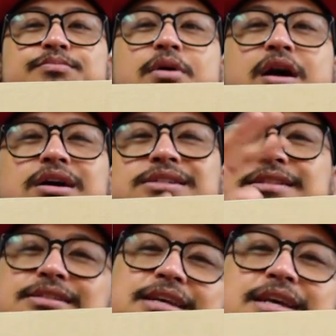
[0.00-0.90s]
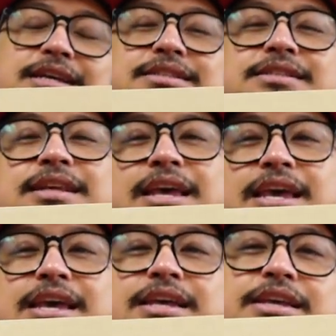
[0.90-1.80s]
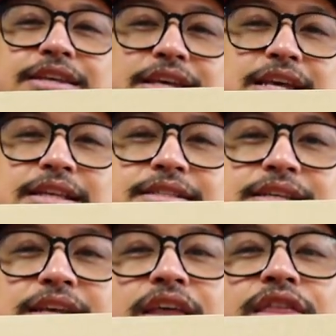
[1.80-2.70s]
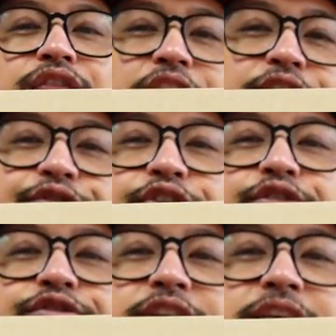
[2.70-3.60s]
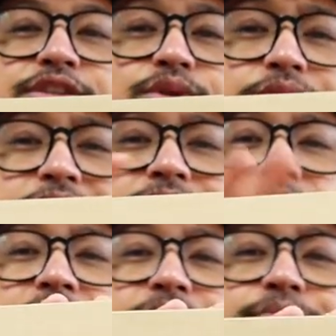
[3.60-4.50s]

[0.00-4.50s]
box is a Yeezy 350. So, it's a